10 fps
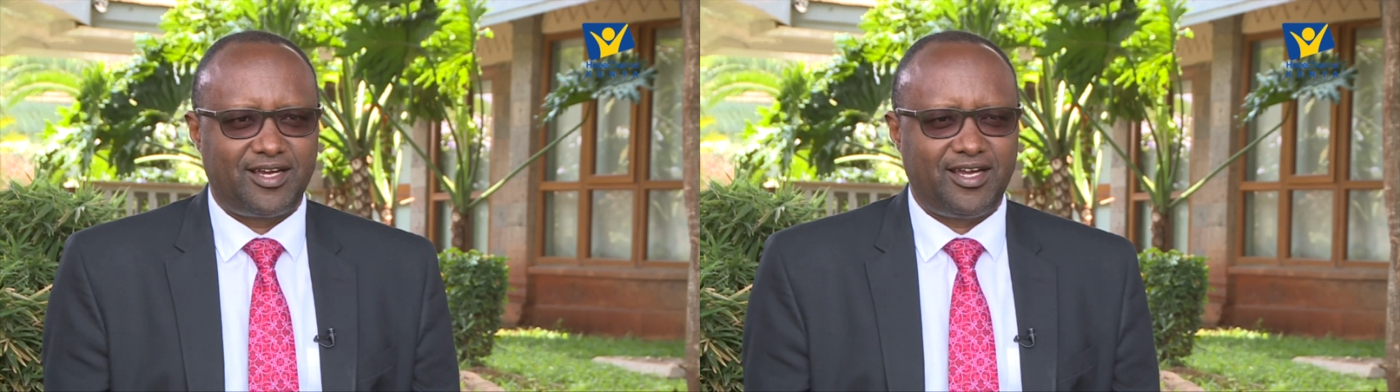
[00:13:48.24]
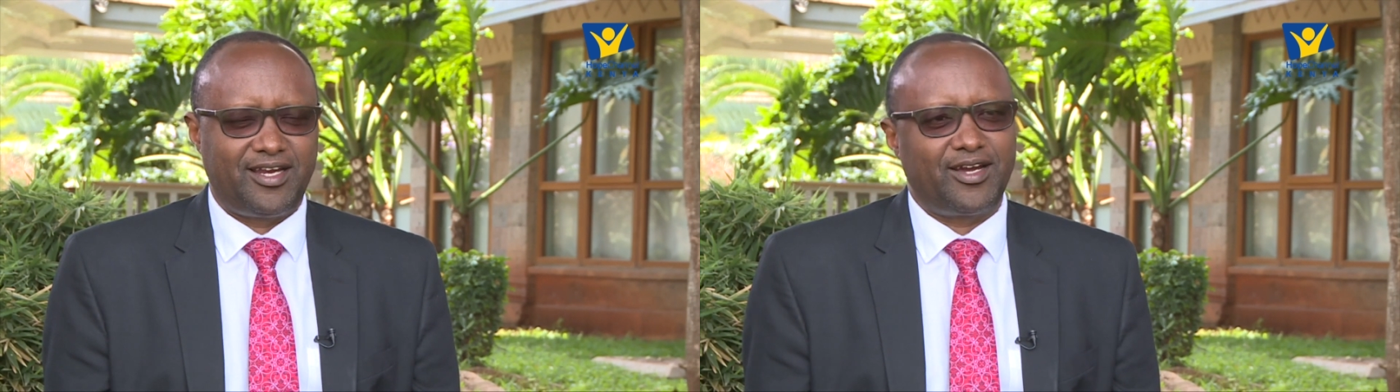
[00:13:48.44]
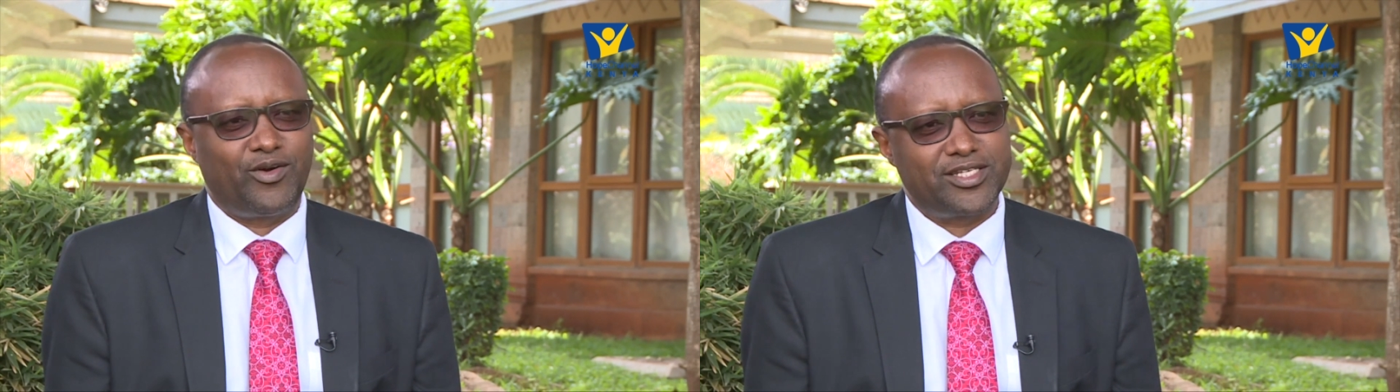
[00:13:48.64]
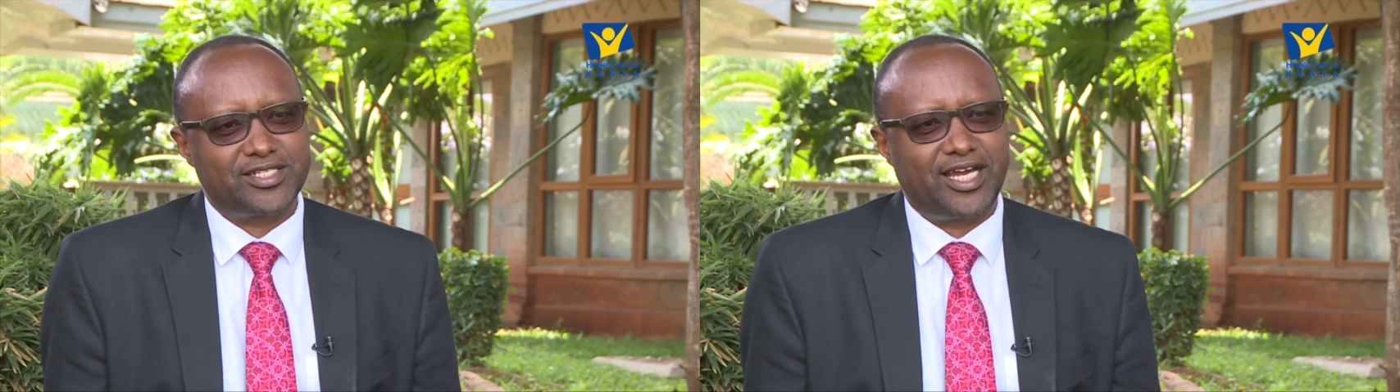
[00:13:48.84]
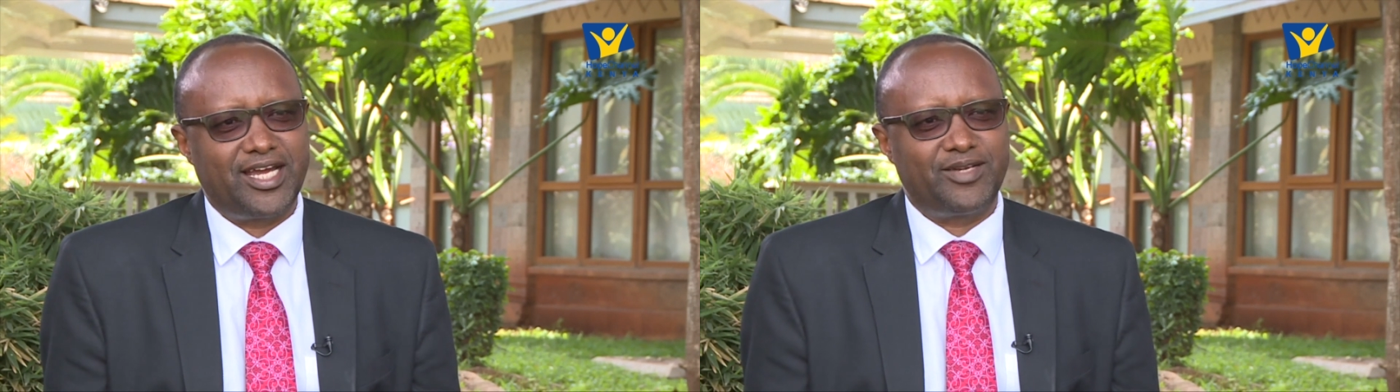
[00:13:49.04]
And I was
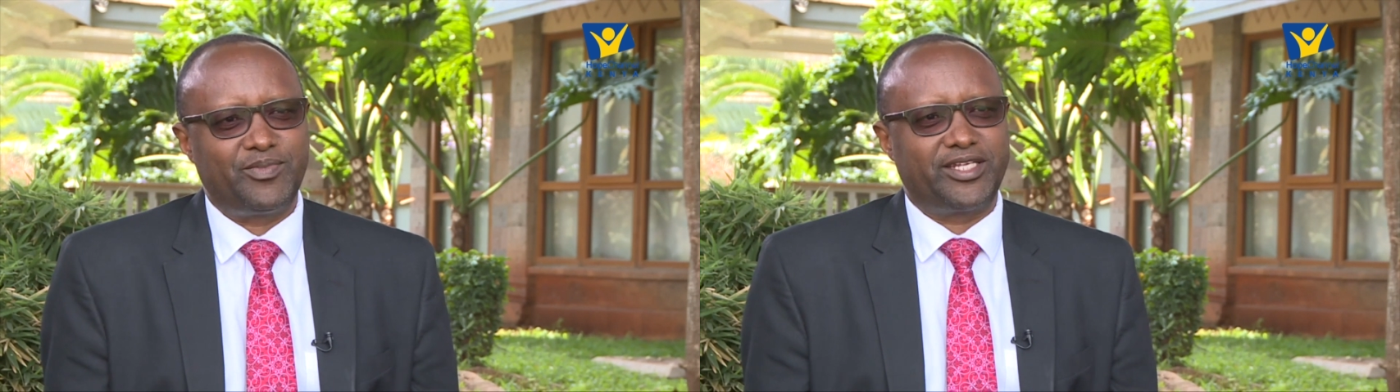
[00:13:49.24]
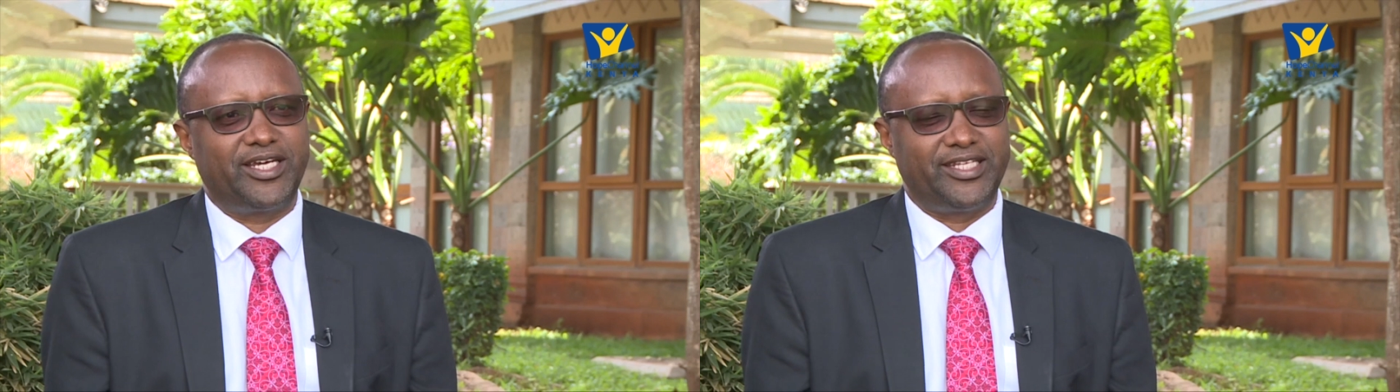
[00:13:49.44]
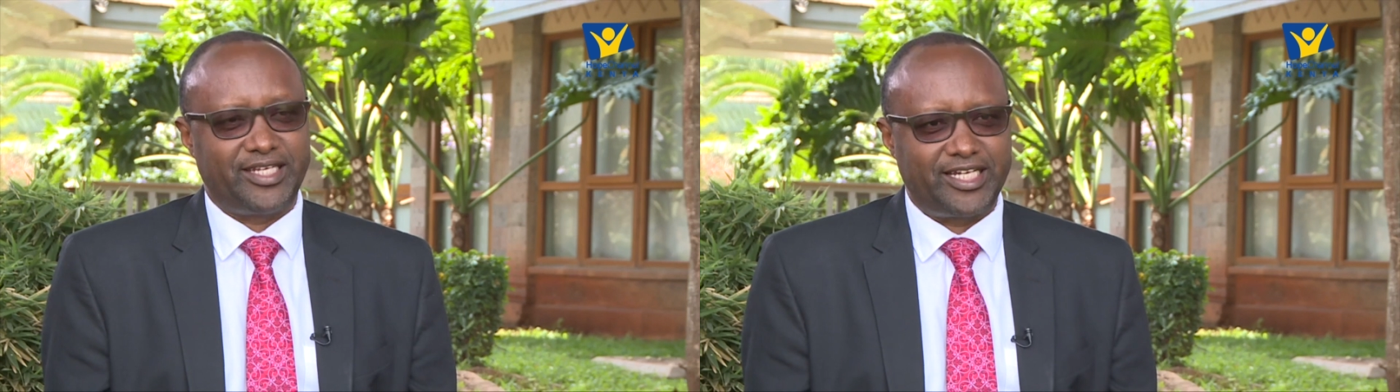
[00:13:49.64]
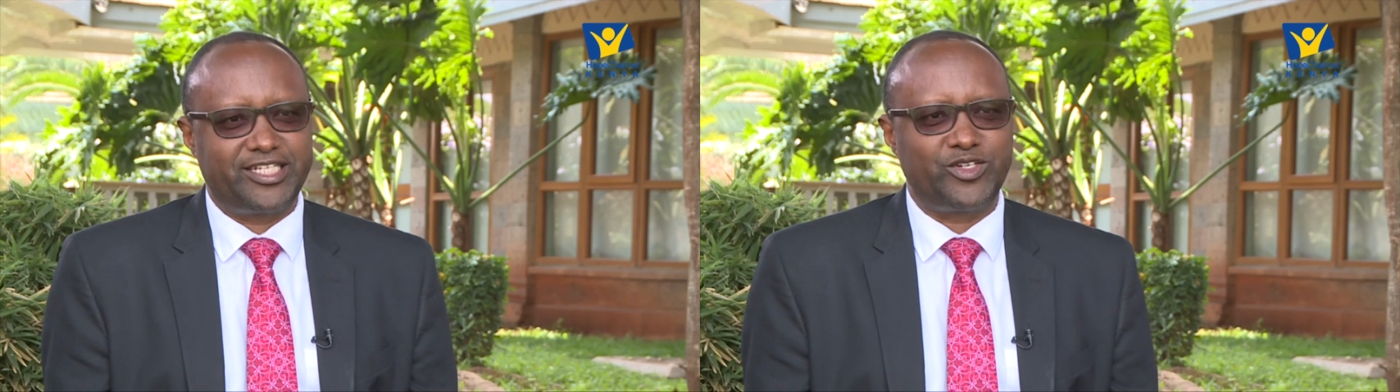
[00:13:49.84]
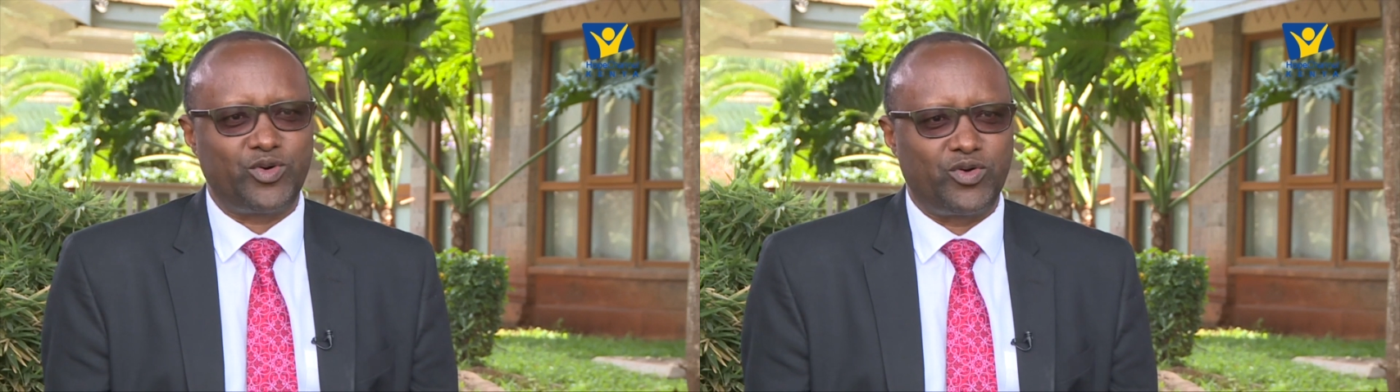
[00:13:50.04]
tired, but I did
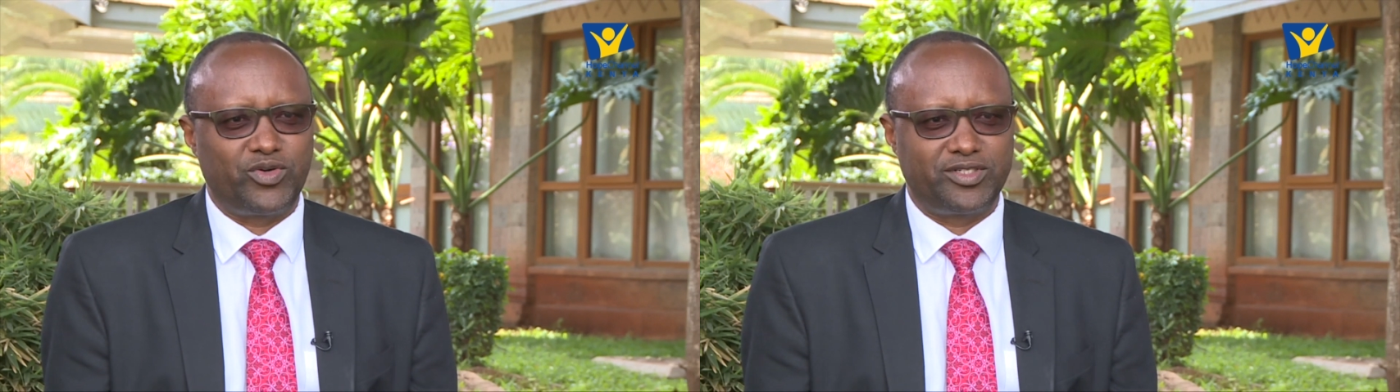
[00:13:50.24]
not know.